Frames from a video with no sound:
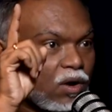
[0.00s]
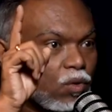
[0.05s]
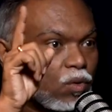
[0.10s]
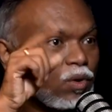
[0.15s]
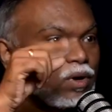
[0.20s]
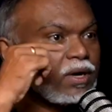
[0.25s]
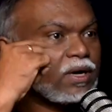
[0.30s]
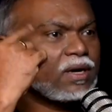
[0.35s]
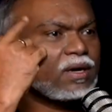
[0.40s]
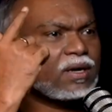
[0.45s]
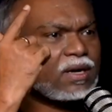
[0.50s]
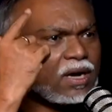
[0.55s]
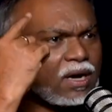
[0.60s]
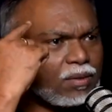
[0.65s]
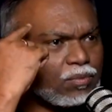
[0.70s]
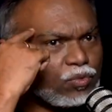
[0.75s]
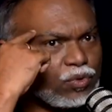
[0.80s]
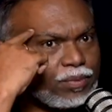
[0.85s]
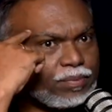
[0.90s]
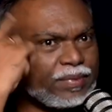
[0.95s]
Olden
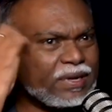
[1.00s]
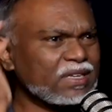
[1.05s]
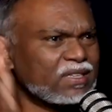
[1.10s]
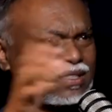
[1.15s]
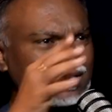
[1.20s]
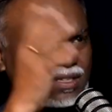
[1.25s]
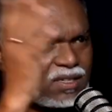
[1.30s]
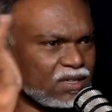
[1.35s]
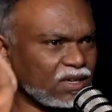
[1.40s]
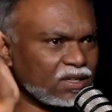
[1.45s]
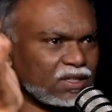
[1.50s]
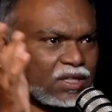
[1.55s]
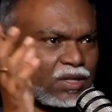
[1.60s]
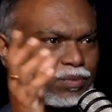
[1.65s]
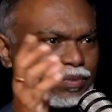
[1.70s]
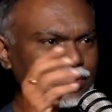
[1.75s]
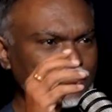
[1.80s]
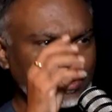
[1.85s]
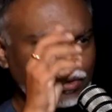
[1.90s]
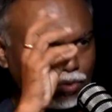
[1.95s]
time we mix the Shakti
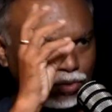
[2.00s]
with